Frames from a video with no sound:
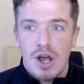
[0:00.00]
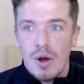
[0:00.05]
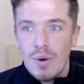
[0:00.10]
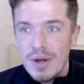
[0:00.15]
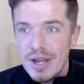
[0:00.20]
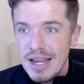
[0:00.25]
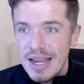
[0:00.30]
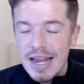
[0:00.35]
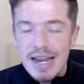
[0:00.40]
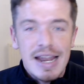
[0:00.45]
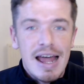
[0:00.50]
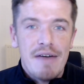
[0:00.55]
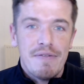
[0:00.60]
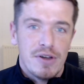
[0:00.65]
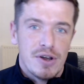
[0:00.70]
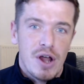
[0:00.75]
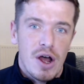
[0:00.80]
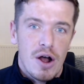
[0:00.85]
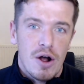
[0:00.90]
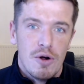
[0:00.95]
So you
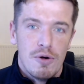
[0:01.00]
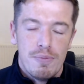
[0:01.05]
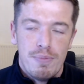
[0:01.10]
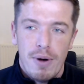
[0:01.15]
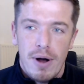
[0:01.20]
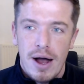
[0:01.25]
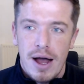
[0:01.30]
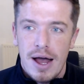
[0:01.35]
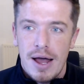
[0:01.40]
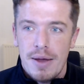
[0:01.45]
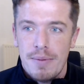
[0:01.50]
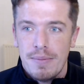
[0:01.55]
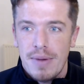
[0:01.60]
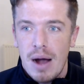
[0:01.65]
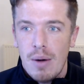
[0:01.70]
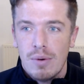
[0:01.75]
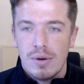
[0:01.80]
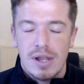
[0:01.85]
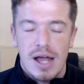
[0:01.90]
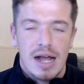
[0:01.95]
never know, but
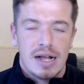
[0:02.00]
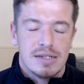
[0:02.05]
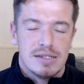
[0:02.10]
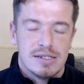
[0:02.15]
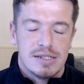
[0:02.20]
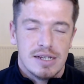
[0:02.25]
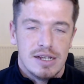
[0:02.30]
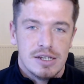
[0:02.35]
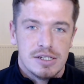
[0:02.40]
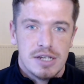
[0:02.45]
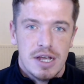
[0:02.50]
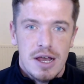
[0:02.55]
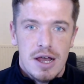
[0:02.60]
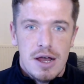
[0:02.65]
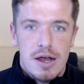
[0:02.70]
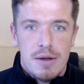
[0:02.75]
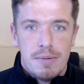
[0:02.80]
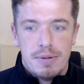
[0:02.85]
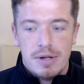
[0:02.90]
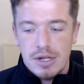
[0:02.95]
I wouldn't like to see us
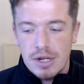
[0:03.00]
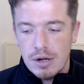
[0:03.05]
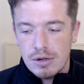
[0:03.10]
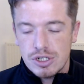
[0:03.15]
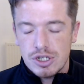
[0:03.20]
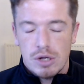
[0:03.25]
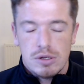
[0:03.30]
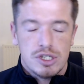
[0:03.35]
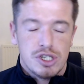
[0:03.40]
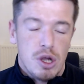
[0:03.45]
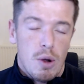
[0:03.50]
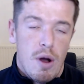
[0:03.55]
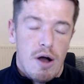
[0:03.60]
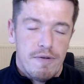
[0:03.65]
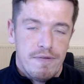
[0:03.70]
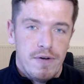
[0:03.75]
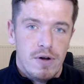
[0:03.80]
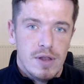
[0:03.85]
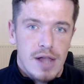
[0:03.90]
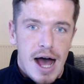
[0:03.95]
put, you know, show
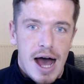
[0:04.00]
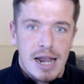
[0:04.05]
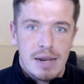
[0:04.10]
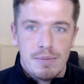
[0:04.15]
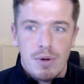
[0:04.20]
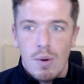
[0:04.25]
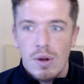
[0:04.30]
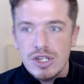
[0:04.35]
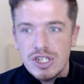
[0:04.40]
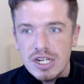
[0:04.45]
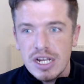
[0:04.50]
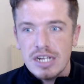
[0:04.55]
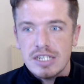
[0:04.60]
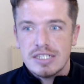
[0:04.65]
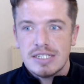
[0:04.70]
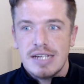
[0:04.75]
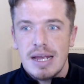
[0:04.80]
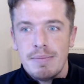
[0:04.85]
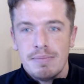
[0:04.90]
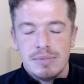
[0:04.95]
our full hand. But once you
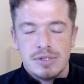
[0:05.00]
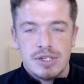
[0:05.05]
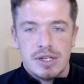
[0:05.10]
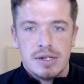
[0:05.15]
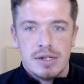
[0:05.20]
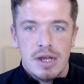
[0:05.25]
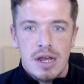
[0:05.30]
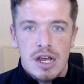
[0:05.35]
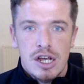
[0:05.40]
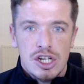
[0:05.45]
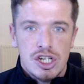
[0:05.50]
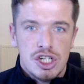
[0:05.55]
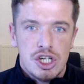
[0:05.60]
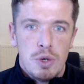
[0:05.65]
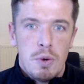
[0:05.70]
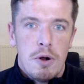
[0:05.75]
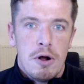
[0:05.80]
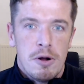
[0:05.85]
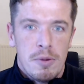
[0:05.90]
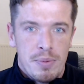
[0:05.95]
got Sims and
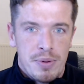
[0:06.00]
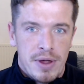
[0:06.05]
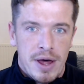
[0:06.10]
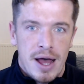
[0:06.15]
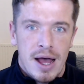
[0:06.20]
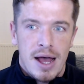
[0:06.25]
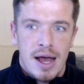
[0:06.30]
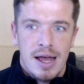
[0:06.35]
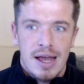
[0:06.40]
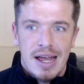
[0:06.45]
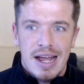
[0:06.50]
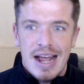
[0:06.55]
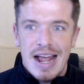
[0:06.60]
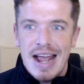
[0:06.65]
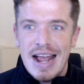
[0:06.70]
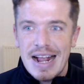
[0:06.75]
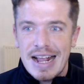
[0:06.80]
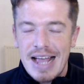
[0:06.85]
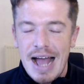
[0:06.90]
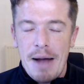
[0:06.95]
Stewart up there,
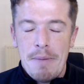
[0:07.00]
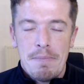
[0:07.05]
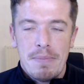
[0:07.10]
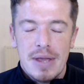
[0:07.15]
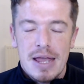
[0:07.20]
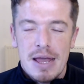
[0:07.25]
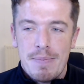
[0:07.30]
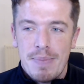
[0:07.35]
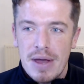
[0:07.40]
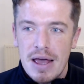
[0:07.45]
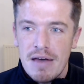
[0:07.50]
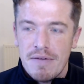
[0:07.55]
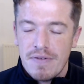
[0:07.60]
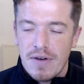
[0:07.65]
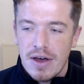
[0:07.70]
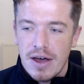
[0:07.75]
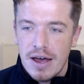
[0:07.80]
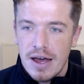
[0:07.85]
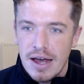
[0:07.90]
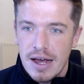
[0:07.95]
it can be a bit
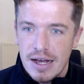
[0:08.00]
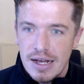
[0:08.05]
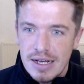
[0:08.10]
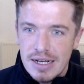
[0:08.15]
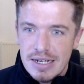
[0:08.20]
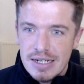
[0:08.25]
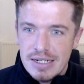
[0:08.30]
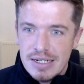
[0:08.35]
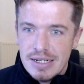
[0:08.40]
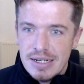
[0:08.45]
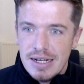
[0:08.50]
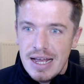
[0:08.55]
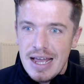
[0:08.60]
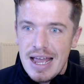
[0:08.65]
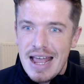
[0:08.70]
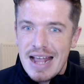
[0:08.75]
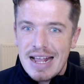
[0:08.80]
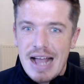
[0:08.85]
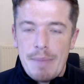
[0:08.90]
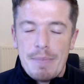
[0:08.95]
of a...
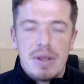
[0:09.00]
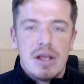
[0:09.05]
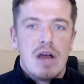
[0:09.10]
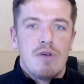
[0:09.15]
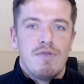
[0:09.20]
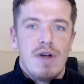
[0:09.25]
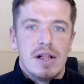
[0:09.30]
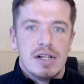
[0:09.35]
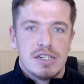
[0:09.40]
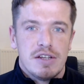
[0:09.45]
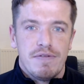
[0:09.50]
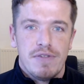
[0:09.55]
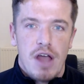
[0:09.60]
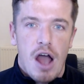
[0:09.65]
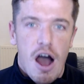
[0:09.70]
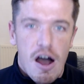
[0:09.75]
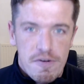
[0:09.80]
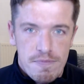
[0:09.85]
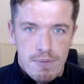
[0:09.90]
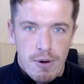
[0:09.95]
It can be
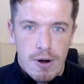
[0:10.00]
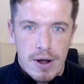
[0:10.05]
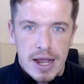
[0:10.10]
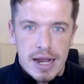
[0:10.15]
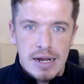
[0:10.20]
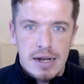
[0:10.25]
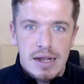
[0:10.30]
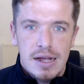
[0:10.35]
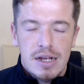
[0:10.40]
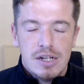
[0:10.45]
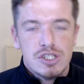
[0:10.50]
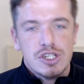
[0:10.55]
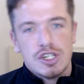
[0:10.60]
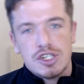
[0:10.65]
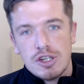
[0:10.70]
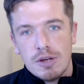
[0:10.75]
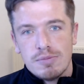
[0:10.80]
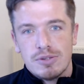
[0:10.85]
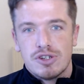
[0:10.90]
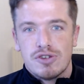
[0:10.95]
relatively off-putting
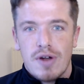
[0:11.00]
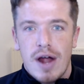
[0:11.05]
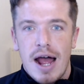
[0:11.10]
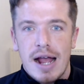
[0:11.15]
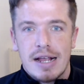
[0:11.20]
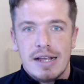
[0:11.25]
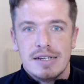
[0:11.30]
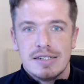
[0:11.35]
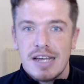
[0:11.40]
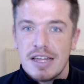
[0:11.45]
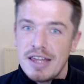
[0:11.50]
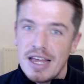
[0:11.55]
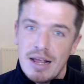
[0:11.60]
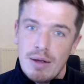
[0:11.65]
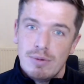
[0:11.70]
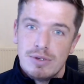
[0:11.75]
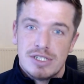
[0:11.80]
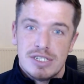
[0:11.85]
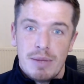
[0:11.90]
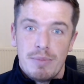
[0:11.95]
to some strikers. I
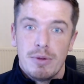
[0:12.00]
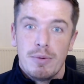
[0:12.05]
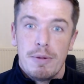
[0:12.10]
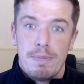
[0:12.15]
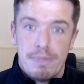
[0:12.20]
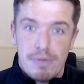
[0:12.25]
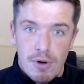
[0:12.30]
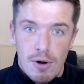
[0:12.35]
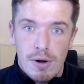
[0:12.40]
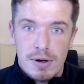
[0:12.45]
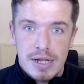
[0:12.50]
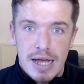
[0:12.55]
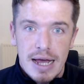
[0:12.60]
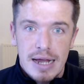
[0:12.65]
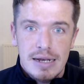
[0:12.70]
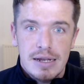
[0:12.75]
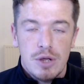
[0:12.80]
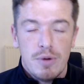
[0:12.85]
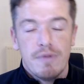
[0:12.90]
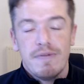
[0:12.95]
think it was similar with
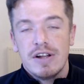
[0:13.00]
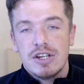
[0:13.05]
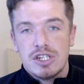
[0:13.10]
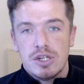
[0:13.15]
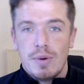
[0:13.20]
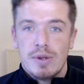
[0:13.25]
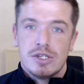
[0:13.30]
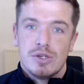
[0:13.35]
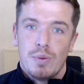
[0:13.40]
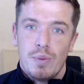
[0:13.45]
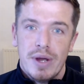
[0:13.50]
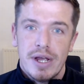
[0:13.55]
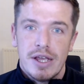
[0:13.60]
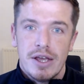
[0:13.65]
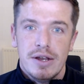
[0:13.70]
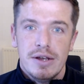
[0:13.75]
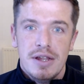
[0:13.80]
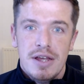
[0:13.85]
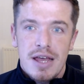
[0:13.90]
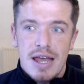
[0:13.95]
Broadhead, who eventually went to
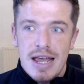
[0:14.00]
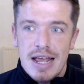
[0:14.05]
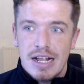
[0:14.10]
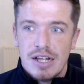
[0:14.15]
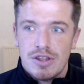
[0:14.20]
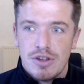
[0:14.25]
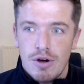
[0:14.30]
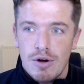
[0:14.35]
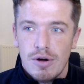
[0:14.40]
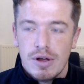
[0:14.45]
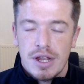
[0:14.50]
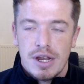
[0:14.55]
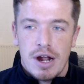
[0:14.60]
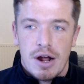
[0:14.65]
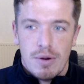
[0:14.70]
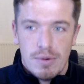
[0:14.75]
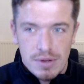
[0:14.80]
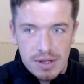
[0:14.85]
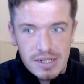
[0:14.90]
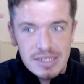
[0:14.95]
Wigan. He thought, you
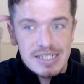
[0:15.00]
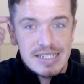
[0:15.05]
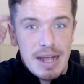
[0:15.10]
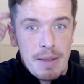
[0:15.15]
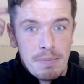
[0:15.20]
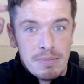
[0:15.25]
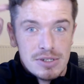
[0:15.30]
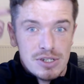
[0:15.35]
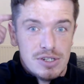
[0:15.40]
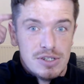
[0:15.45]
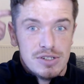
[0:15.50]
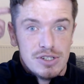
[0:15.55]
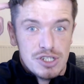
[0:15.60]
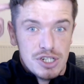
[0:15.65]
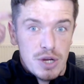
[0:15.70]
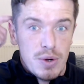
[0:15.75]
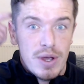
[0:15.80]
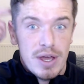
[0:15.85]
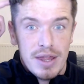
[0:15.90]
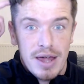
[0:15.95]
know, Sims and
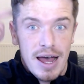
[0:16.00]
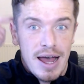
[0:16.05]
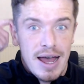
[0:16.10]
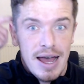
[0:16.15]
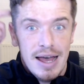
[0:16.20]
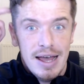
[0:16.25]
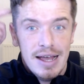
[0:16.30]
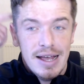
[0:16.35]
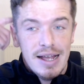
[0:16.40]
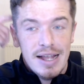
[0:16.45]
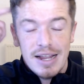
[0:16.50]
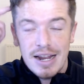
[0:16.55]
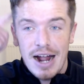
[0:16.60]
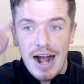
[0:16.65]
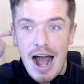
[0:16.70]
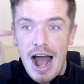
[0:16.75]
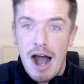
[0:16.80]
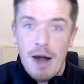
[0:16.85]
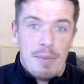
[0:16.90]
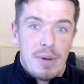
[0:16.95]
Stewart there,
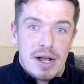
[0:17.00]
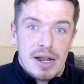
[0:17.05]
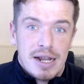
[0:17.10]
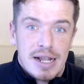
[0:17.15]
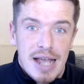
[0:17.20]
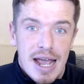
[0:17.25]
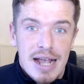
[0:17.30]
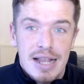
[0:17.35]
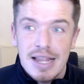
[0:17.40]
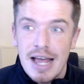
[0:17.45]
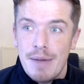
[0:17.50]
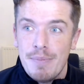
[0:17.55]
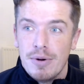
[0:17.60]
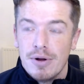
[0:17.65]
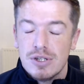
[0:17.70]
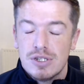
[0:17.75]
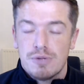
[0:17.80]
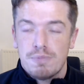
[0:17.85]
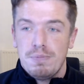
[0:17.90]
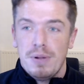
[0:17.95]
you know, how am I going to get in there?
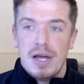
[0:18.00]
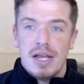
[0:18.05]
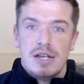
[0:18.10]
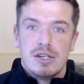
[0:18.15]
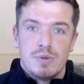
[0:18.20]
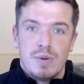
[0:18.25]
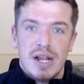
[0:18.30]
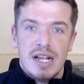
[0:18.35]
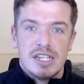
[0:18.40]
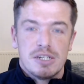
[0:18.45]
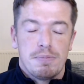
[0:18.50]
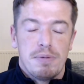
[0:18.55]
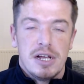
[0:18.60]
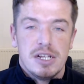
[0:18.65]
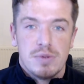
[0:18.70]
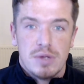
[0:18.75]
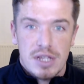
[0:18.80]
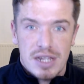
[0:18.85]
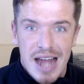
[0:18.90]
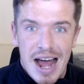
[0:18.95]
But players, we need
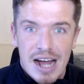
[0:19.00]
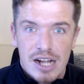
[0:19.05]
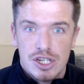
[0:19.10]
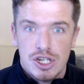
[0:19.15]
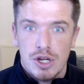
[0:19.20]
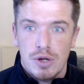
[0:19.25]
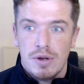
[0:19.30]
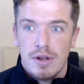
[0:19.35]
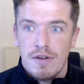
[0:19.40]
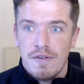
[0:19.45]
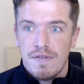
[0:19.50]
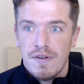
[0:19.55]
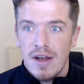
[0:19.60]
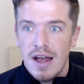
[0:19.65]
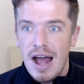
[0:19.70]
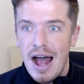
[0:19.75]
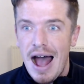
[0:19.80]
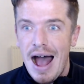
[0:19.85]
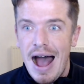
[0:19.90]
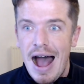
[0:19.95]
players with an attitude of,
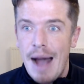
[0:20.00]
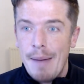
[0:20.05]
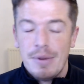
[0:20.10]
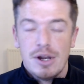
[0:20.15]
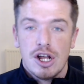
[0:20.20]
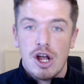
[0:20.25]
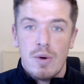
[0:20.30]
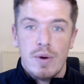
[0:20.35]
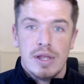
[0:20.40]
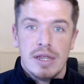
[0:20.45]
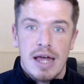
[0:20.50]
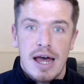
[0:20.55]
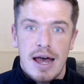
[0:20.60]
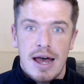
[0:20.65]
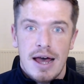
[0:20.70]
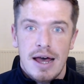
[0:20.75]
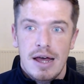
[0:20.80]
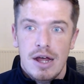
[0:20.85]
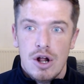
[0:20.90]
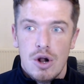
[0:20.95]
I'm going to go in
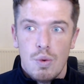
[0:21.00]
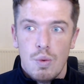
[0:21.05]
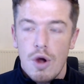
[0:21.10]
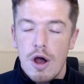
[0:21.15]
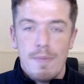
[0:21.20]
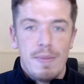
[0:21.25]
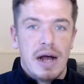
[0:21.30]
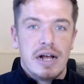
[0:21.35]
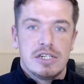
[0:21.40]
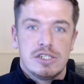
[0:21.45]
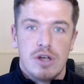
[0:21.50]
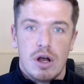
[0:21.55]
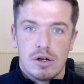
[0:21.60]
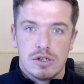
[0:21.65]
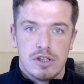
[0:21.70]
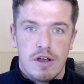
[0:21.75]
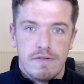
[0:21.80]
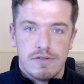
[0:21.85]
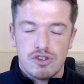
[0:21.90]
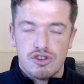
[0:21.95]
there, work my
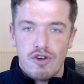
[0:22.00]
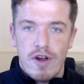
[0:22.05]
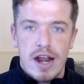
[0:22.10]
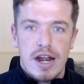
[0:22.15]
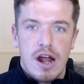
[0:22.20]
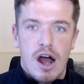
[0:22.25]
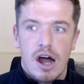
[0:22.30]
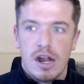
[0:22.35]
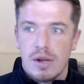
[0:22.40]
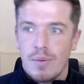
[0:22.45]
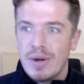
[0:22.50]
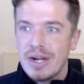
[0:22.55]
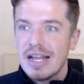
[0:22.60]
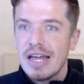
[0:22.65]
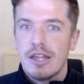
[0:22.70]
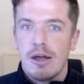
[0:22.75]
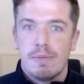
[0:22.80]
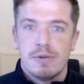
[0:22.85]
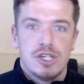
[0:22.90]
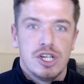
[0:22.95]
socks off, train hard. I'm going
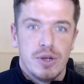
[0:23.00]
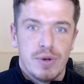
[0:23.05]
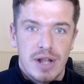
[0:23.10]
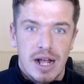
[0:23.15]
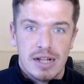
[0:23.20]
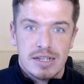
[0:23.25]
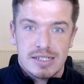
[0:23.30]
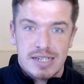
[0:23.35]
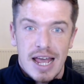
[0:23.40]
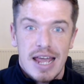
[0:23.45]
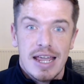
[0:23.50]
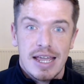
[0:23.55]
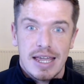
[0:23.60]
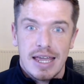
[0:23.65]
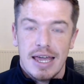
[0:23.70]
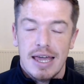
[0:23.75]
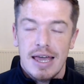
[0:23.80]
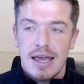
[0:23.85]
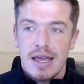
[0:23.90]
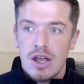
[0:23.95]
to get the opportunity. I'll
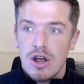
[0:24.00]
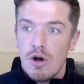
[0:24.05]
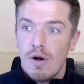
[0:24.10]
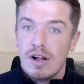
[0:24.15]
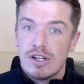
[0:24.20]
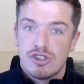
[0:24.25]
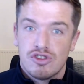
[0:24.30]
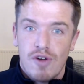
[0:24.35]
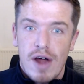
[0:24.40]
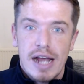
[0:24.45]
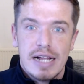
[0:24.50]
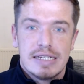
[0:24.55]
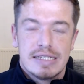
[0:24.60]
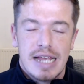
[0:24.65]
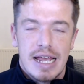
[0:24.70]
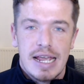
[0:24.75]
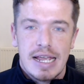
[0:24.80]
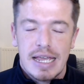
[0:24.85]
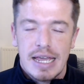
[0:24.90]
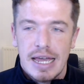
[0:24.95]
take it, or I'll try
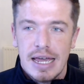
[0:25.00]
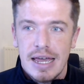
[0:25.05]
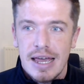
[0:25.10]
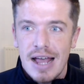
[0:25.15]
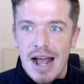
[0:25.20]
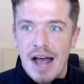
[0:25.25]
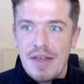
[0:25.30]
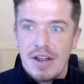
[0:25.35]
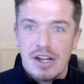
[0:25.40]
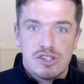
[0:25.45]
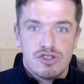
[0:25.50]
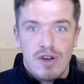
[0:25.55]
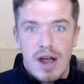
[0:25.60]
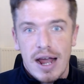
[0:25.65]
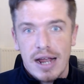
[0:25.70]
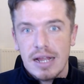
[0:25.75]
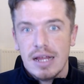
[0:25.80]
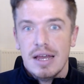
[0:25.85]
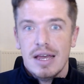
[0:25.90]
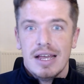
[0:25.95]
and take it, and then I'll
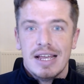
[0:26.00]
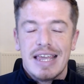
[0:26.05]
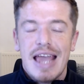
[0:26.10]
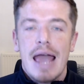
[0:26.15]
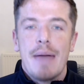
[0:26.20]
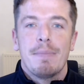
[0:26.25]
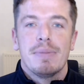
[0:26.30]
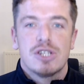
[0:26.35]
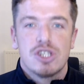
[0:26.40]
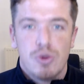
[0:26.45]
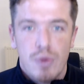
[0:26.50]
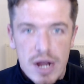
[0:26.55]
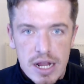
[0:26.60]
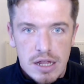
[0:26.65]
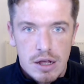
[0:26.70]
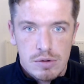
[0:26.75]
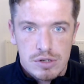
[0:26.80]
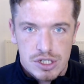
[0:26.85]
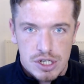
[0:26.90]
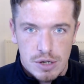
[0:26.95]
try and get in
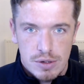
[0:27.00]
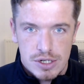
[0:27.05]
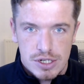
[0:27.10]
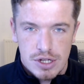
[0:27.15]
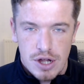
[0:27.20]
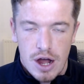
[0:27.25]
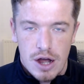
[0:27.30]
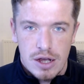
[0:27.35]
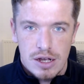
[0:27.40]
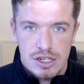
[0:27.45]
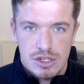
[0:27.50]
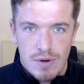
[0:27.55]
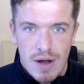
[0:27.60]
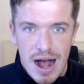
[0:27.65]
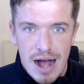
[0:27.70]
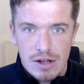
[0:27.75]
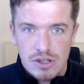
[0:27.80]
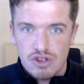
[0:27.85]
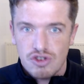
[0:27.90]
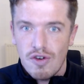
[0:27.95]
between those two starters,
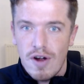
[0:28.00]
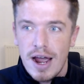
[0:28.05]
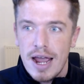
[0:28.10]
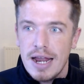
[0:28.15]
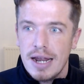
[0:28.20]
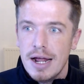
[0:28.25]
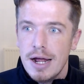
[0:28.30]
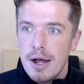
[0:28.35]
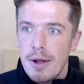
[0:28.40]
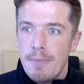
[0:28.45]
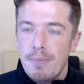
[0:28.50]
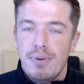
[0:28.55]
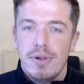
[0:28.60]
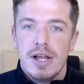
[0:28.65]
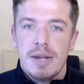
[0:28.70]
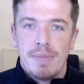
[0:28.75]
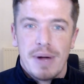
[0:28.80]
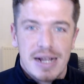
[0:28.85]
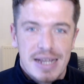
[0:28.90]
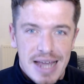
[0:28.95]
or I'll try and
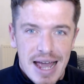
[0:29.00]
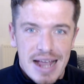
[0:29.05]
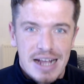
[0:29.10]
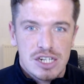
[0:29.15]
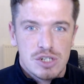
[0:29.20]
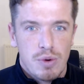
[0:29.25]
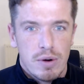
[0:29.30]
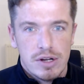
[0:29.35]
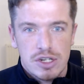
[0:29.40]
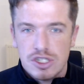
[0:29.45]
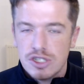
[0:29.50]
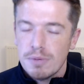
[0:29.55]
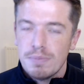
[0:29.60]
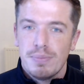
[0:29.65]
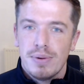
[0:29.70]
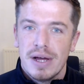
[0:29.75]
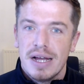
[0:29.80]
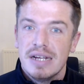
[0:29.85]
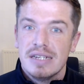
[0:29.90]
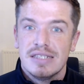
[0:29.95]
plead my case. Whereas
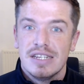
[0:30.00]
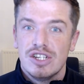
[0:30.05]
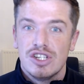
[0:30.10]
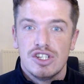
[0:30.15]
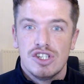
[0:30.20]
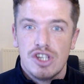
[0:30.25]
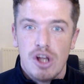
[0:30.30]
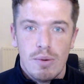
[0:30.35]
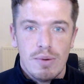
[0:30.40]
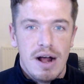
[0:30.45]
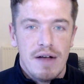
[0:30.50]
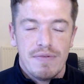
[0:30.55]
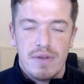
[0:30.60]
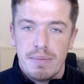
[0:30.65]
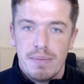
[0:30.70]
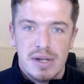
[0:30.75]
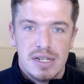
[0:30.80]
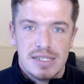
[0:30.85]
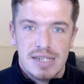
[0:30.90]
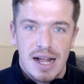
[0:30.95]
some players, they just don't
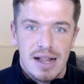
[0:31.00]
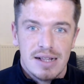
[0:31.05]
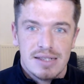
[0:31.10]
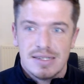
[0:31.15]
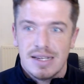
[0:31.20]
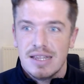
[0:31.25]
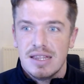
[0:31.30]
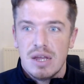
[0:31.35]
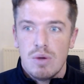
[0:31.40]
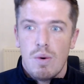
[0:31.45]
have that mentality.